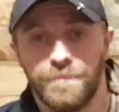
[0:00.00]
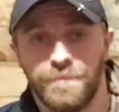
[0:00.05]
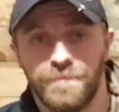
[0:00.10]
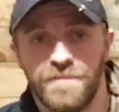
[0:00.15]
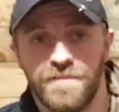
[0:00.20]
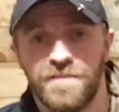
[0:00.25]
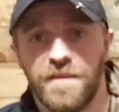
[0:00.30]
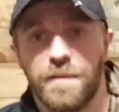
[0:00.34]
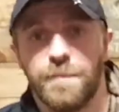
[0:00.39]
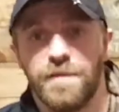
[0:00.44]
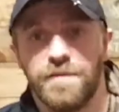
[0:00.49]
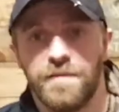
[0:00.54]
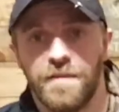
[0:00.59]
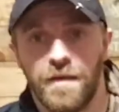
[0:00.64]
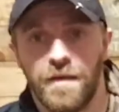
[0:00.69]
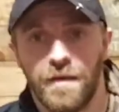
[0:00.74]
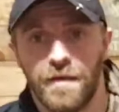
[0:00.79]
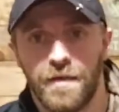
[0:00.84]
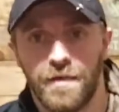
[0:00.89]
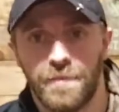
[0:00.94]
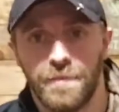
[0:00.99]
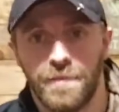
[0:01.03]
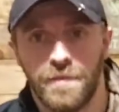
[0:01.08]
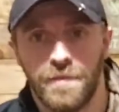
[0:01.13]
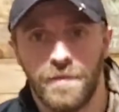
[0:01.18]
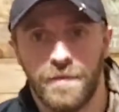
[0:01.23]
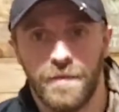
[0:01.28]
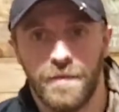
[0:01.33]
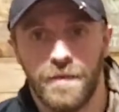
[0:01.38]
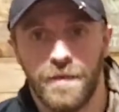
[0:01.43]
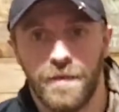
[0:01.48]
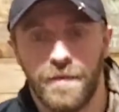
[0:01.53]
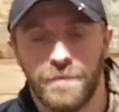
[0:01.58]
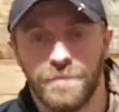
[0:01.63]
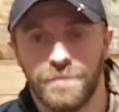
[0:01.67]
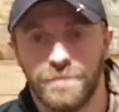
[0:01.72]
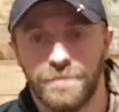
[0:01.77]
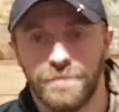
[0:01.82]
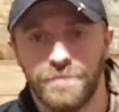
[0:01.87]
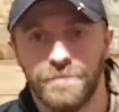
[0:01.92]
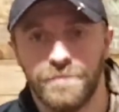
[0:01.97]
supper time, and
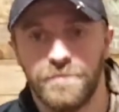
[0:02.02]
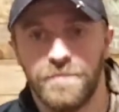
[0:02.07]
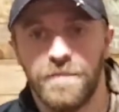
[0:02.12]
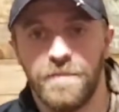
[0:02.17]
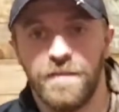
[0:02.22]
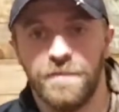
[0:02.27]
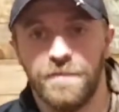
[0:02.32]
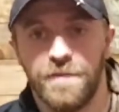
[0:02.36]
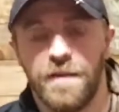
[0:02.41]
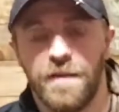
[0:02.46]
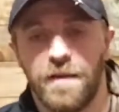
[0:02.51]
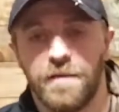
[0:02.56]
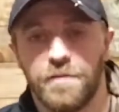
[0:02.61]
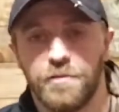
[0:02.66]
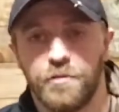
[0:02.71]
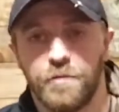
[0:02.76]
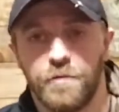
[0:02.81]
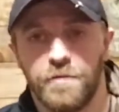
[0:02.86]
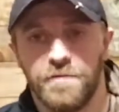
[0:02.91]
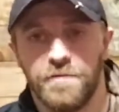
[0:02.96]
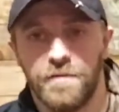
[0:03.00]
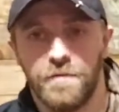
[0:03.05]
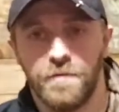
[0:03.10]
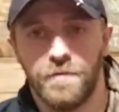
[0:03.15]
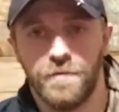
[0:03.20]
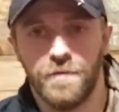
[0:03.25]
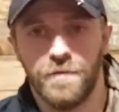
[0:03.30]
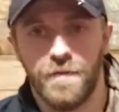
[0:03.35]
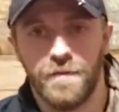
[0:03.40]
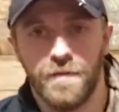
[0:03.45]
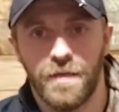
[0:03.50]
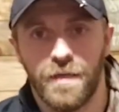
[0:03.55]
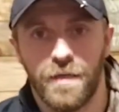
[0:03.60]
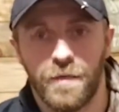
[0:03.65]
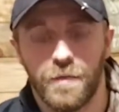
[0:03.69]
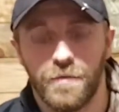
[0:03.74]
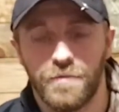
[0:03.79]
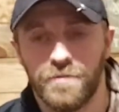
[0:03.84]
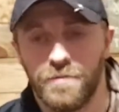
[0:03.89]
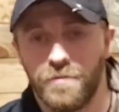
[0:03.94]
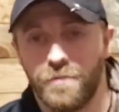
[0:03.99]
if you got chores to do around the
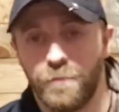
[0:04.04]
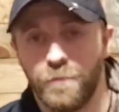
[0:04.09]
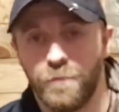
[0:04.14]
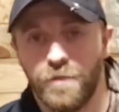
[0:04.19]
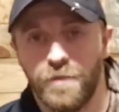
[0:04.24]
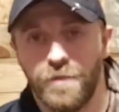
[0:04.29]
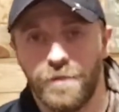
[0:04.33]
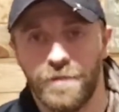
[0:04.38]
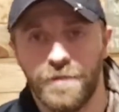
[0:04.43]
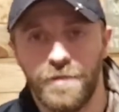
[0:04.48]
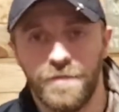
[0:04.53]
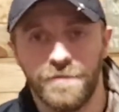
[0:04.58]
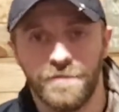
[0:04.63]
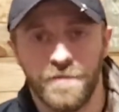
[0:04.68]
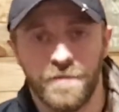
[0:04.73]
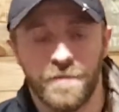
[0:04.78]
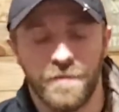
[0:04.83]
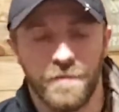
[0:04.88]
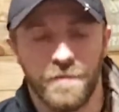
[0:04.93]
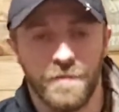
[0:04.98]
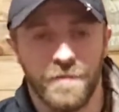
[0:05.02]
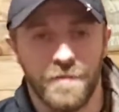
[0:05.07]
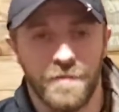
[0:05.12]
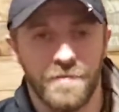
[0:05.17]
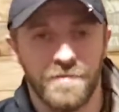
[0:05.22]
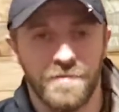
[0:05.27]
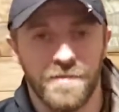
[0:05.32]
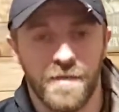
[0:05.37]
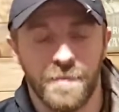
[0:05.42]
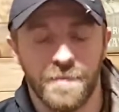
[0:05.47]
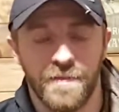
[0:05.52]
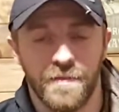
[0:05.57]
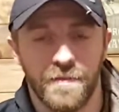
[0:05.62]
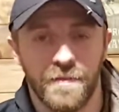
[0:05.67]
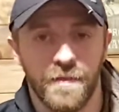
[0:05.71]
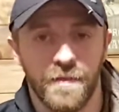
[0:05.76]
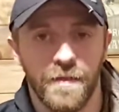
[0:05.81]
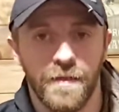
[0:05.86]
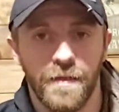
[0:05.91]
house or work even or something.